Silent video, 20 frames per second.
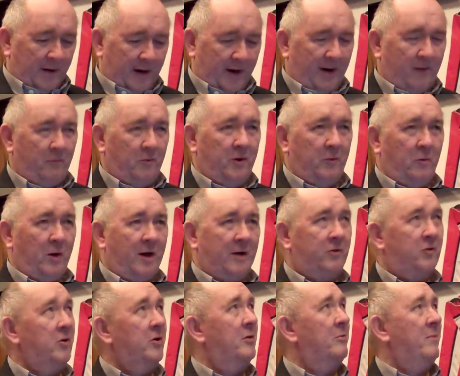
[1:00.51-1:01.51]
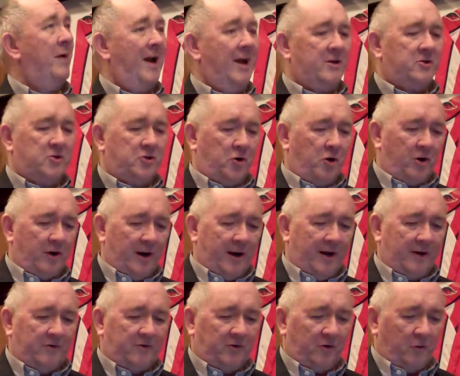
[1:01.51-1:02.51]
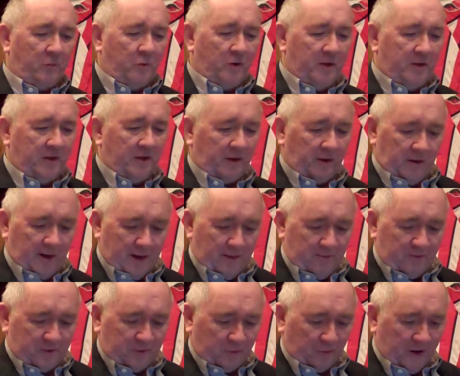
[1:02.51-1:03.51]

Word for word: and we want you to match your answer with the club's